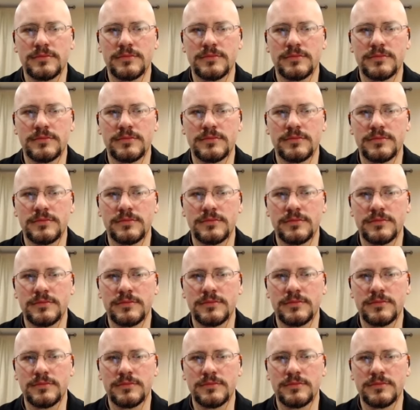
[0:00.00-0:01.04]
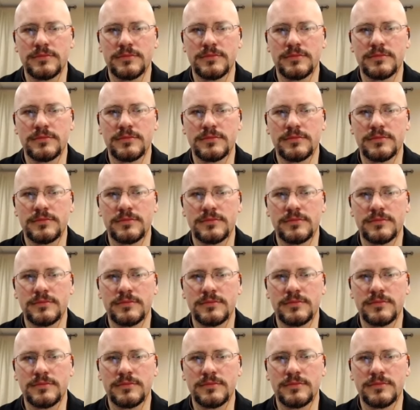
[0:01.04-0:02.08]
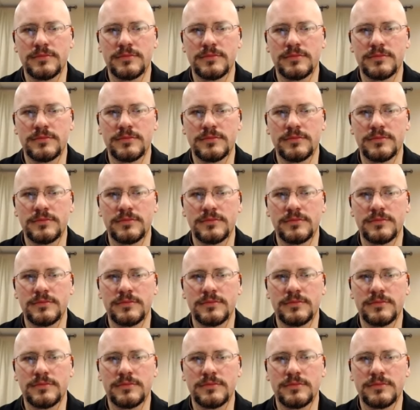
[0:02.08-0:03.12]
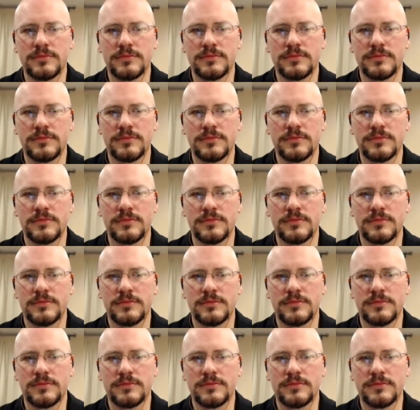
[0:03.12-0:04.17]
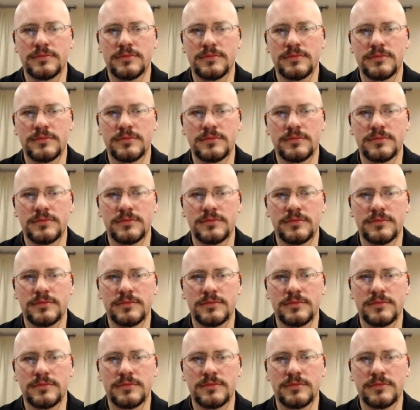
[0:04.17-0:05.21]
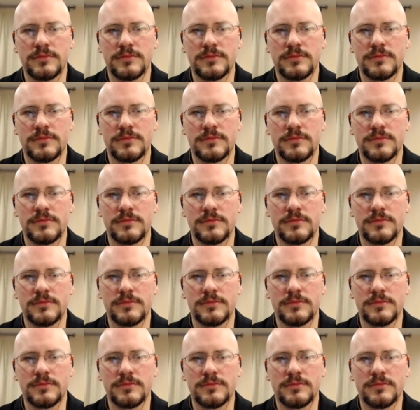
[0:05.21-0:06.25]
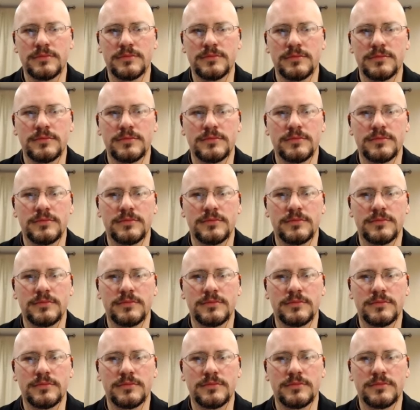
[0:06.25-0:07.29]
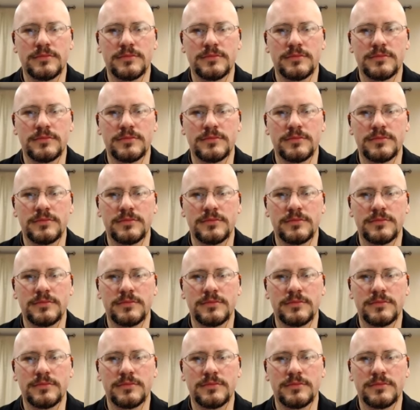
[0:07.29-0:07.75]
The person shown says nothing.